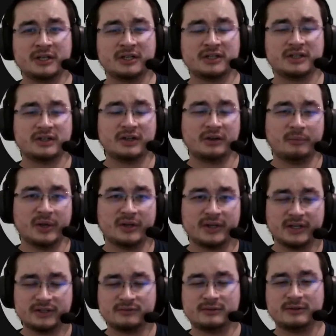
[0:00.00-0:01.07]
to talk about
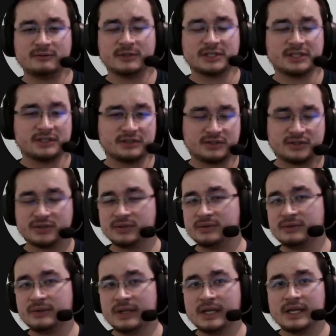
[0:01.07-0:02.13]
Histoire, which is a
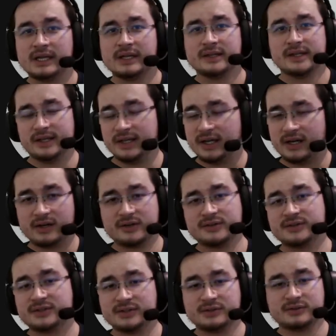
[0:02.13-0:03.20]
tool that
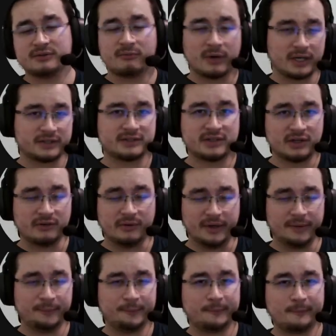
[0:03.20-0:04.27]
allows you to write story.